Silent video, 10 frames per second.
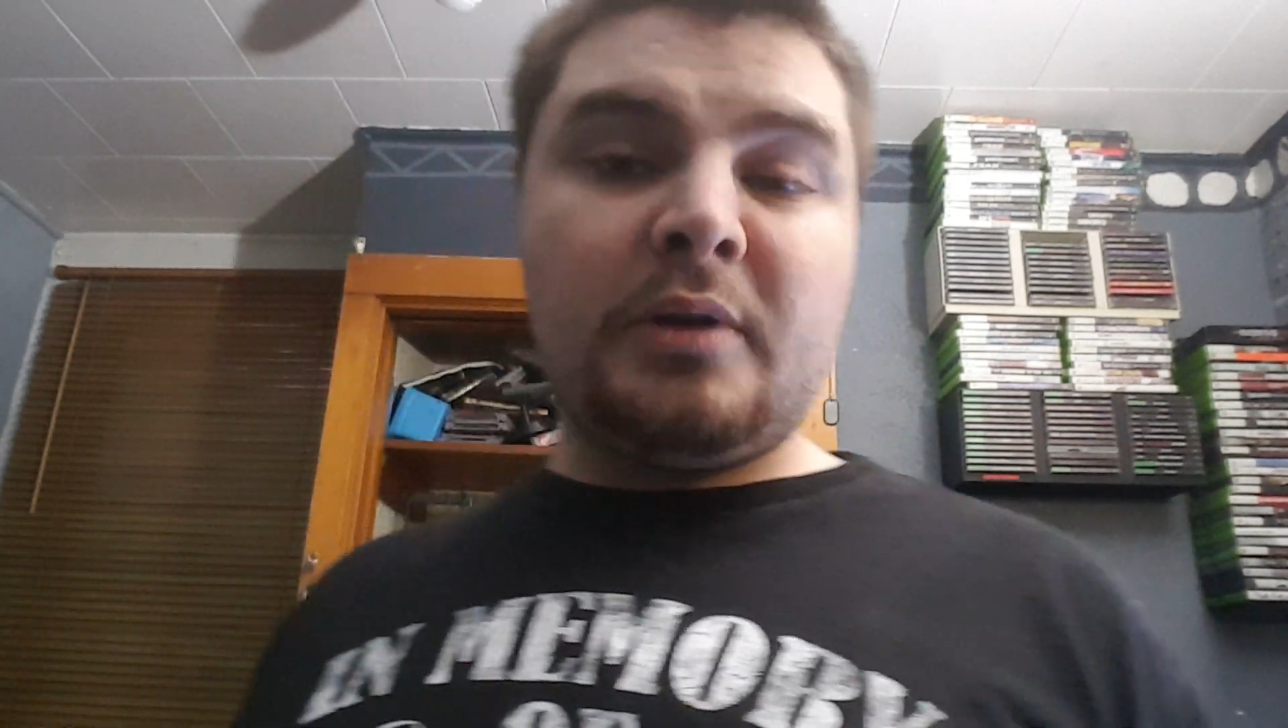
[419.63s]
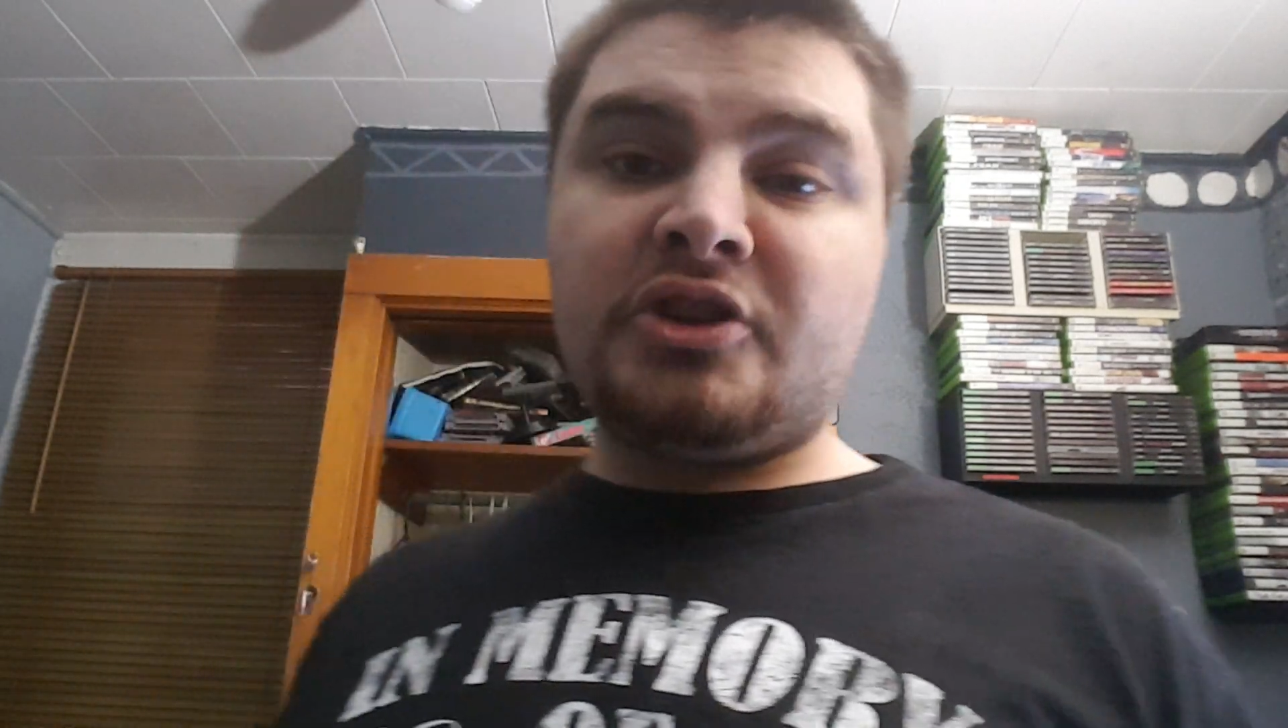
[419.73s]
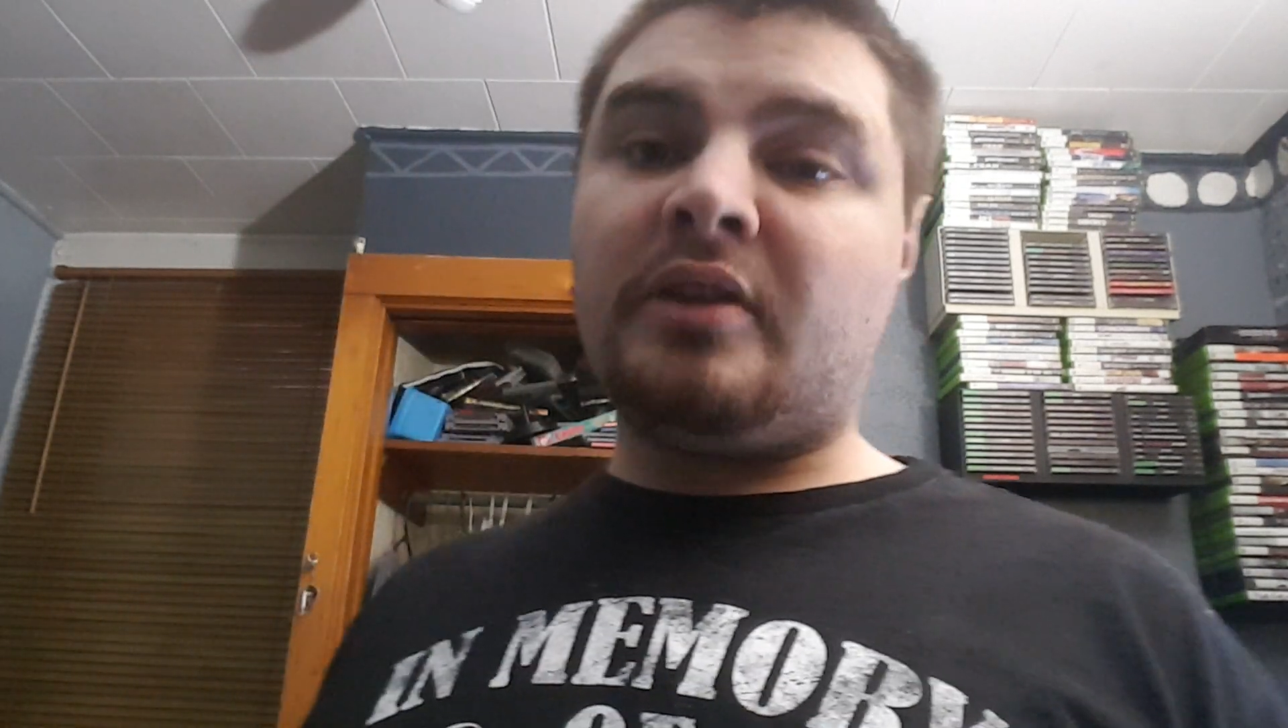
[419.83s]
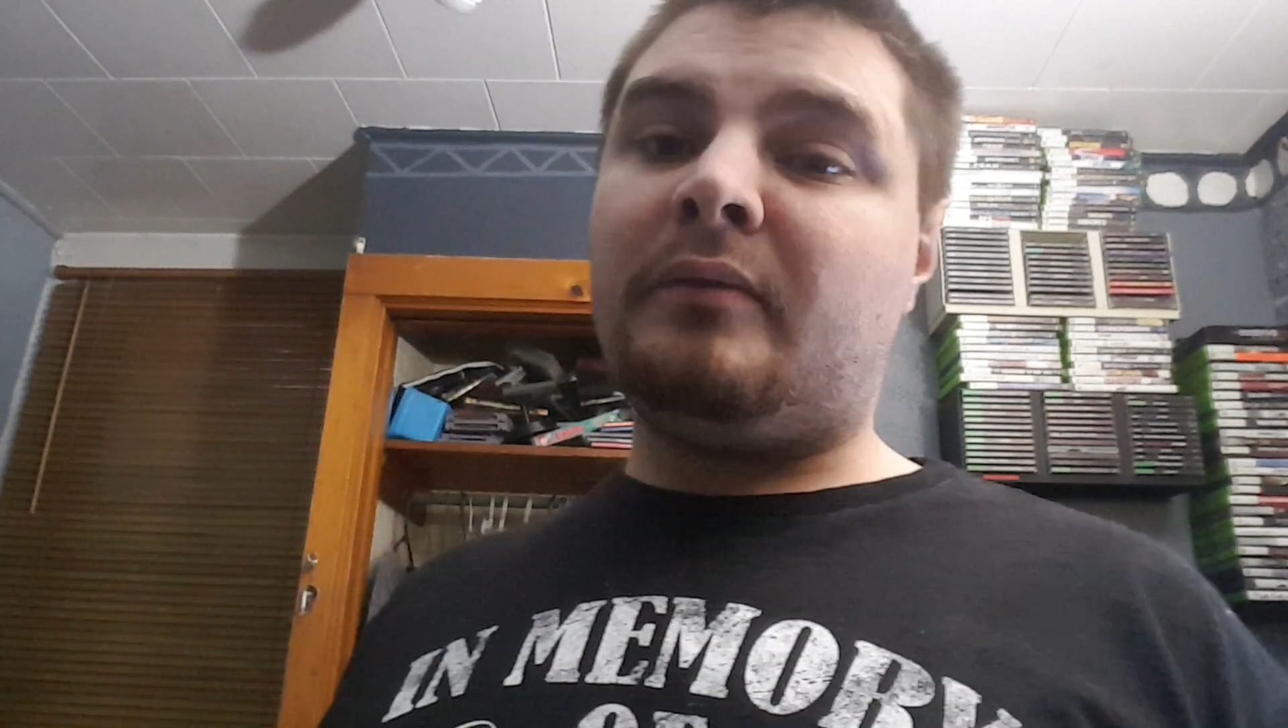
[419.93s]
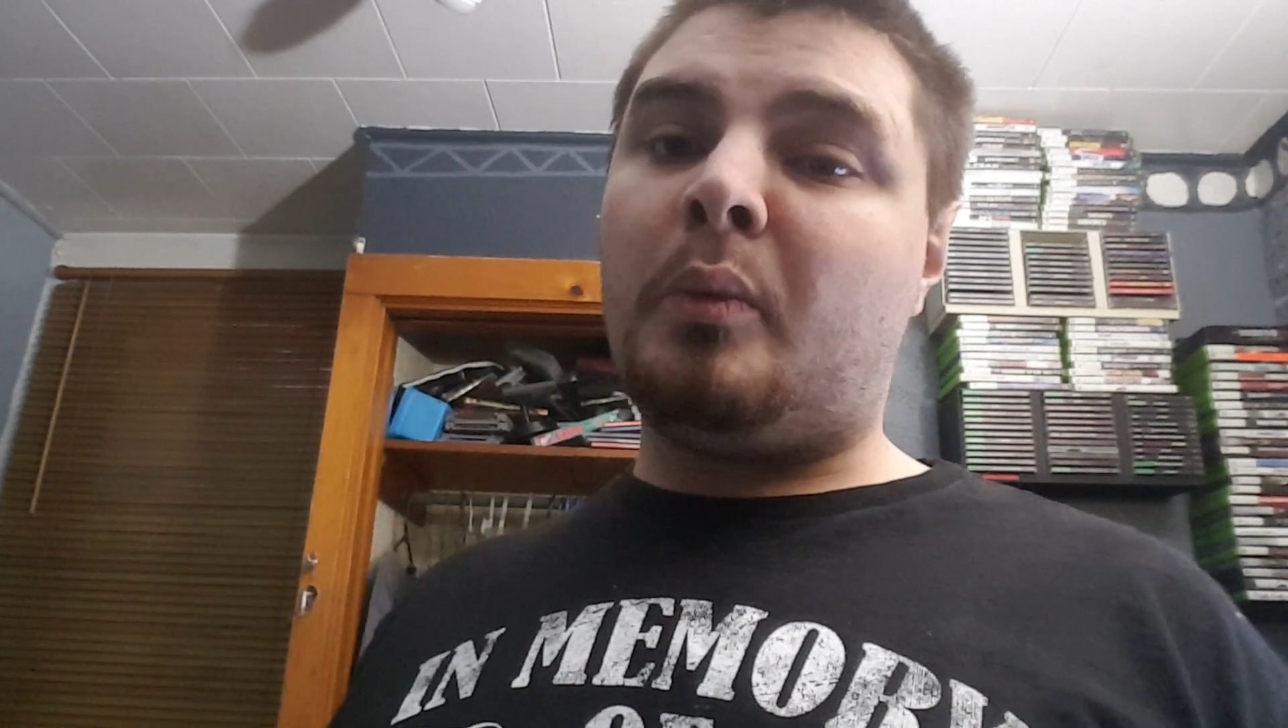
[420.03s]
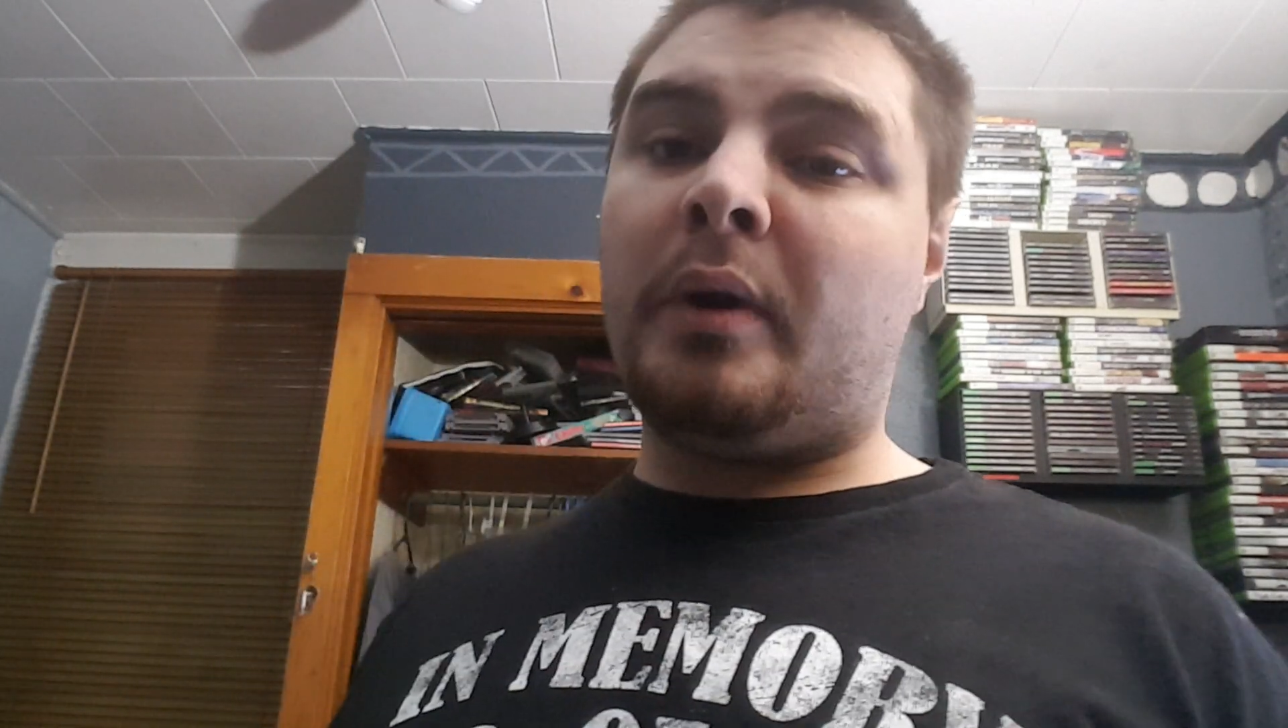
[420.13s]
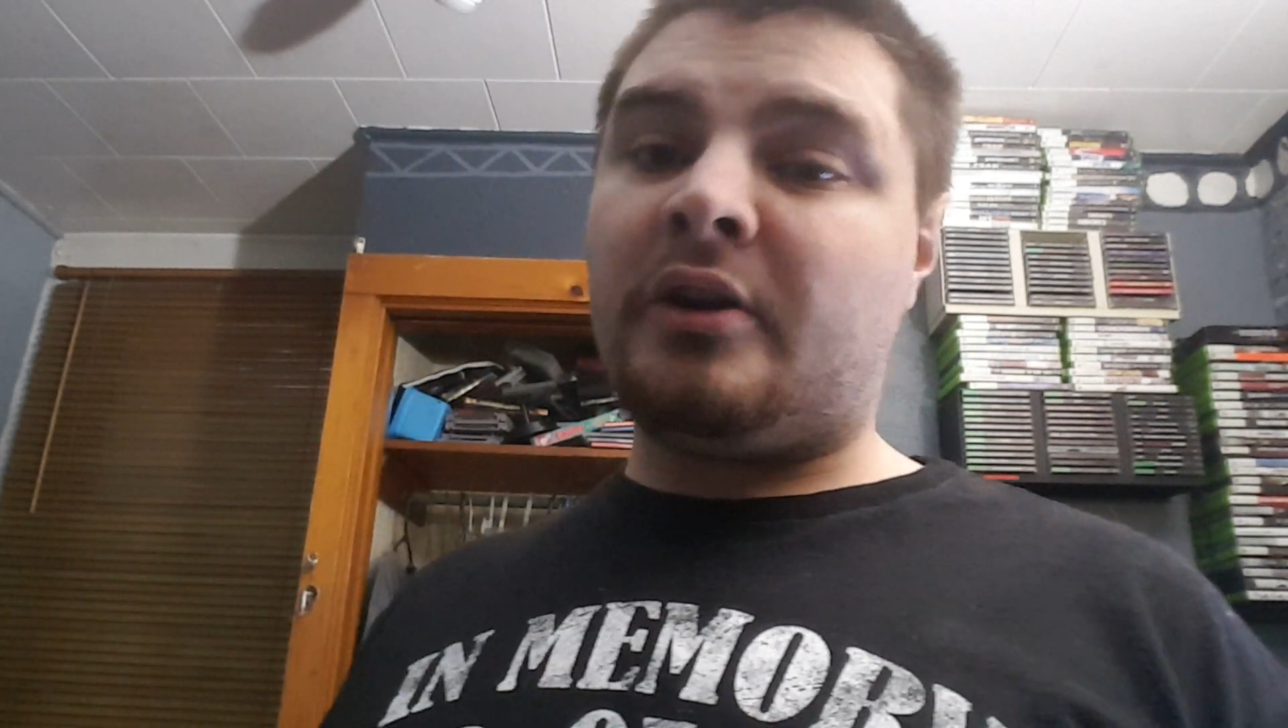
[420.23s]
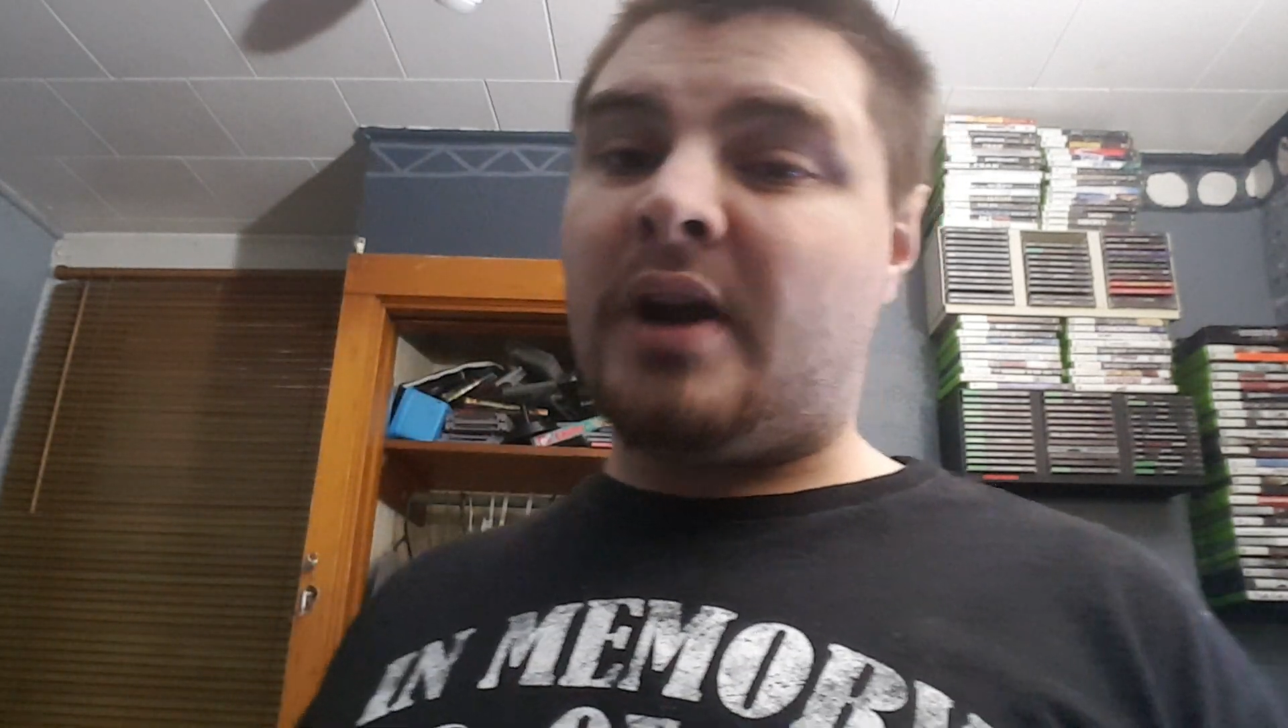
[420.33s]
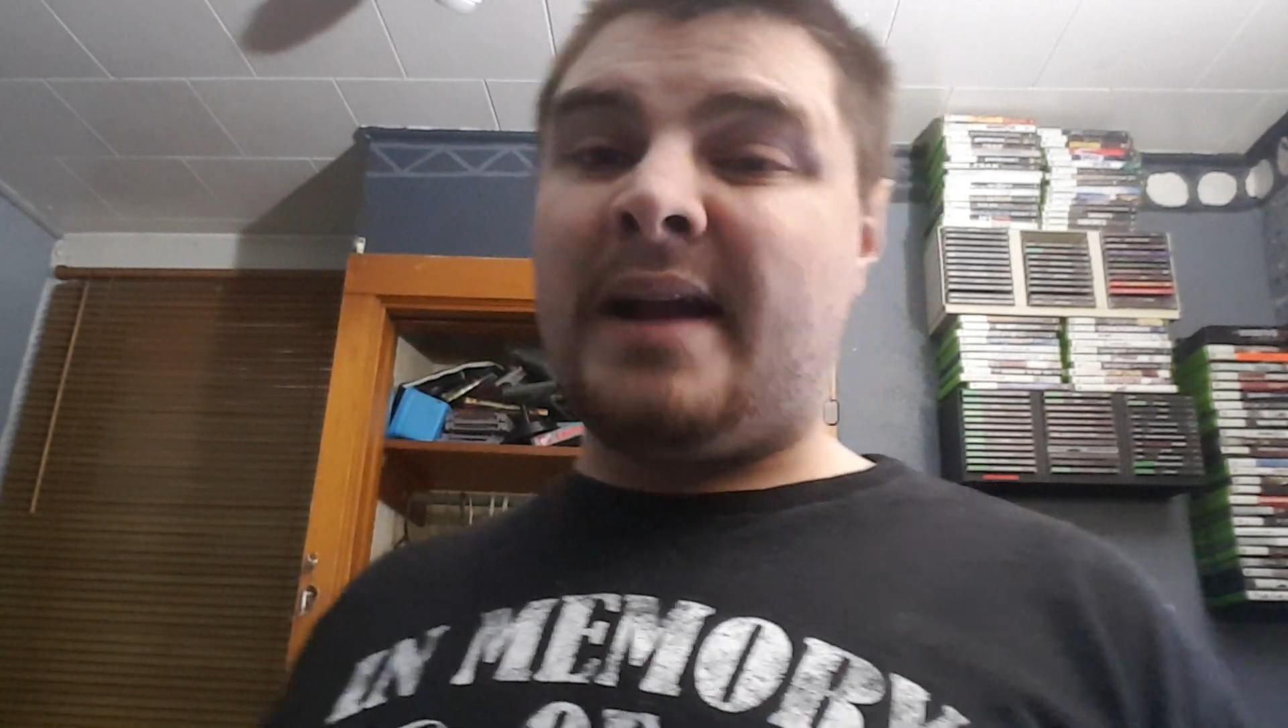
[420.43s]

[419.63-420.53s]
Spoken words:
much shovelware.